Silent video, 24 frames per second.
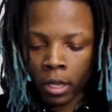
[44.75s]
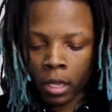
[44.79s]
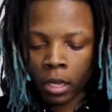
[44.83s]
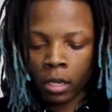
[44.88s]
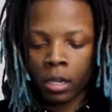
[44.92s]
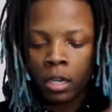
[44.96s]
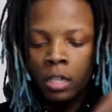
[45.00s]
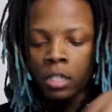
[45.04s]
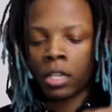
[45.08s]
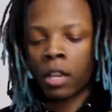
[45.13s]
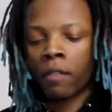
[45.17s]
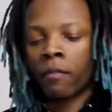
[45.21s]

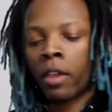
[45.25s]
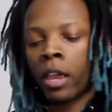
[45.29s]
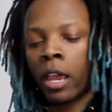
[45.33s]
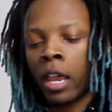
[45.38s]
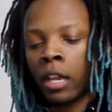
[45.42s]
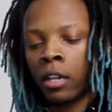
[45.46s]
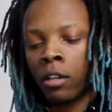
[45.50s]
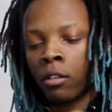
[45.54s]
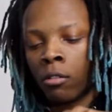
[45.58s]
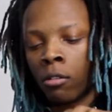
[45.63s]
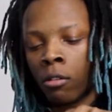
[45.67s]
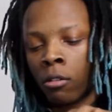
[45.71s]
It does have a
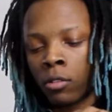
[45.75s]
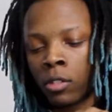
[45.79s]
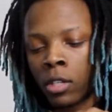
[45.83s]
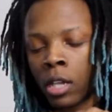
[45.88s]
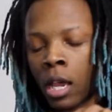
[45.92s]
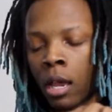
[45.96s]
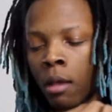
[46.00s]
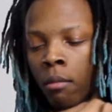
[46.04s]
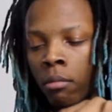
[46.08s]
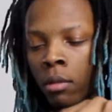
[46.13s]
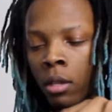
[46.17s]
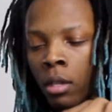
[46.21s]
handle on
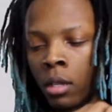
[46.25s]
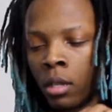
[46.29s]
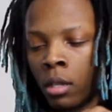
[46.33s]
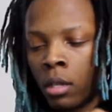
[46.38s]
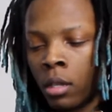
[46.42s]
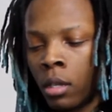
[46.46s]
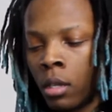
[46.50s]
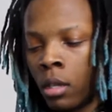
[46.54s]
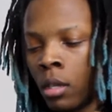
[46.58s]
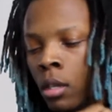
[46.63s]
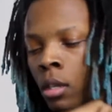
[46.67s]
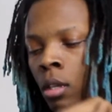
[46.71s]
top.
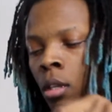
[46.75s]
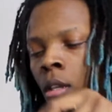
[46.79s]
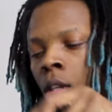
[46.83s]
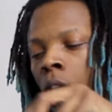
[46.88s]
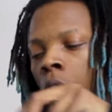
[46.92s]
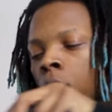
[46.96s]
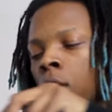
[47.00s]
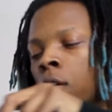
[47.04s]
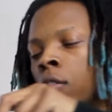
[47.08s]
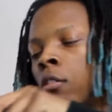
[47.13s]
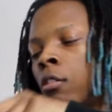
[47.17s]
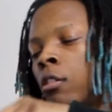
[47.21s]

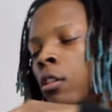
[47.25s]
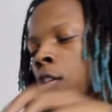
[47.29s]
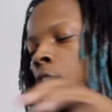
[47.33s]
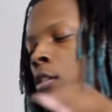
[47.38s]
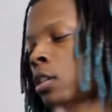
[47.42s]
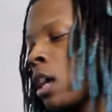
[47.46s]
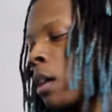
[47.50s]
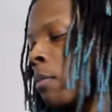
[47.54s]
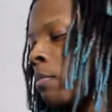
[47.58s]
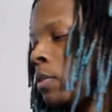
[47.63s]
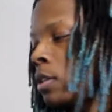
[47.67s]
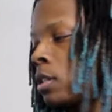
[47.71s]
On the
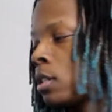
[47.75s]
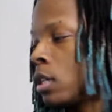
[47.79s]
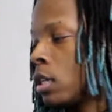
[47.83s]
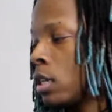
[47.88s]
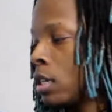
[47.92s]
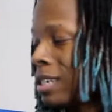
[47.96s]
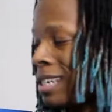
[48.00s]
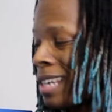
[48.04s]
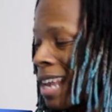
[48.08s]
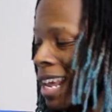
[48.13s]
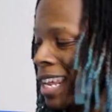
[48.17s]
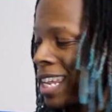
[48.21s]
top it
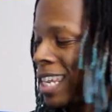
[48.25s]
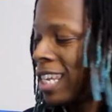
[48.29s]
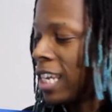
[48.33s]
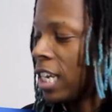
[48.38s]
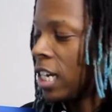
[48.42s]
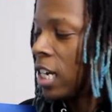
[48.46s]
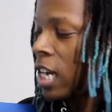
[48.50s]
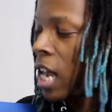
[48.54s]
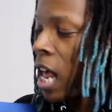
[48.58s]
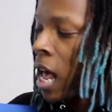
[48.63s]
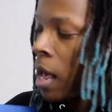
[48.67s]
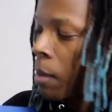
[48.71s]
says Nike
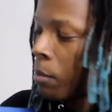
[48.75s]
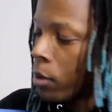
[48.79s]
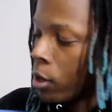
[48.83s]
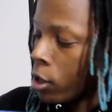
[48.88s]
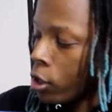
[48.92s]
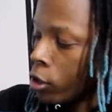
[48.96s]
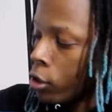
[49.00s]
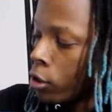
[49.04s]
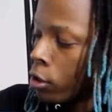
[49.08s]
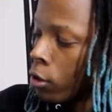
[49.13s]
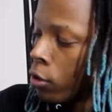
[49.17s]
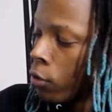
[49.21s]

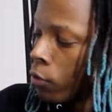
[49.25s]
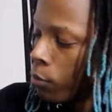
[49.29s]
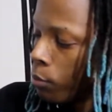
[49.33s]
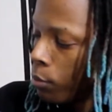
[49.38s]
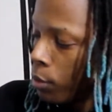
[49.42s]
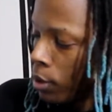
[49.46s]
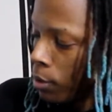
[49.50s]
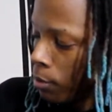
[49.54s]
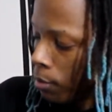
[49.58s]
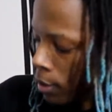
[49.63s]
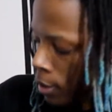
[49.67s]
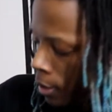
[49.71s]
Adapt Earl
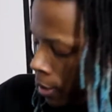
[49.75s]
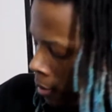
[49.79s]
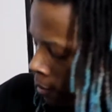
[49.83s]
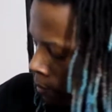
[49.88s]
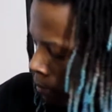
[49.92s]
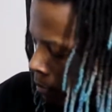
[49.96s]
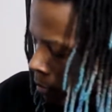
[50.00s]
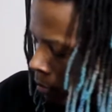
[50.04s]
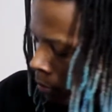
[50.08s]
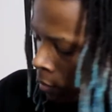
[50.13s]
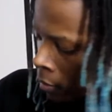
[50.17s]
BB.